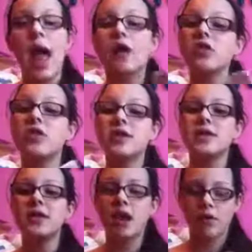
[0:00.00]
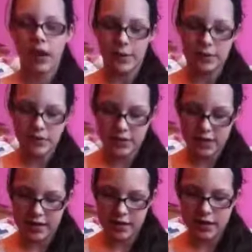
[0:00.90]
Actually, this is not crap. I shouldn't
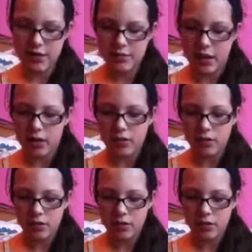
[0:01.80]
say that. That's bad.